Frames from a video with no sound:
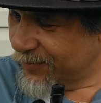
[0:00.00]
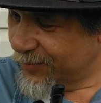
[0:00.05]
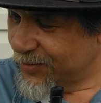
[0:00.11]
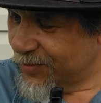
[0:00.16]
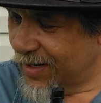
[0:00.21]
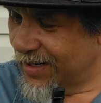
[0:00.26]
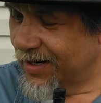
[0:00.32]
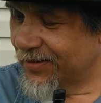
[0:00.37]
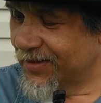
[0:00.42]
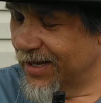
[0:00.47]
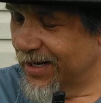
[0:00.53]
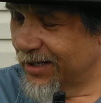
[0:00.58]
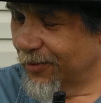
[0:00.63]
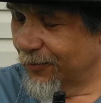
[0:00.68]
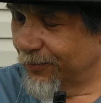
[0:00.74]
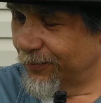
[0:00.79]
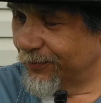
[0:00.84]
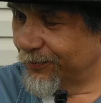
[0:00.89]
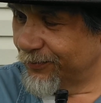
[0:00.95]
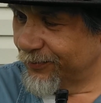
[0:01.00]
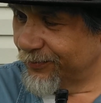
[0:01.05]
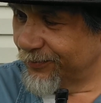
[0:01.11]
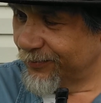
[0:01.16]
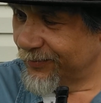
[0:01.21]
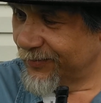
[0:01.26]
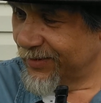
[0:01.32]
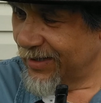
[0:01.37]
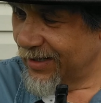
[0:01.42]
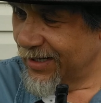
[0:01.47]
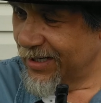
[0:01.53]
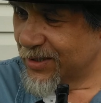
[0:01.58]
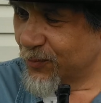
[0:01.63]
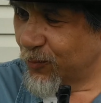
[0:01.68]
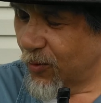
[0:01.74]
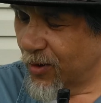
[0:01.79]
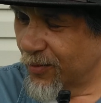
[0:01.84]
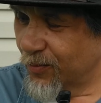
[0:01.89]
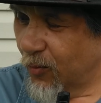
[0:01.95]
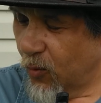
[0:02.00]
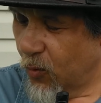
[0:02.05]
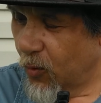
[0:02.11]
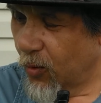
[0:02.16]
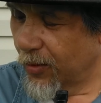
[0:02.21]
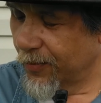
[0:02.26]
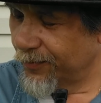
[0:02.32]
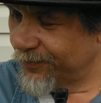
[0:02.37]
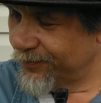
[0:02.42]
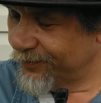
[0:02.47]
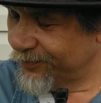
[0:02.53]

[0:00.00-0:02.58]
Trying to think of at least one more.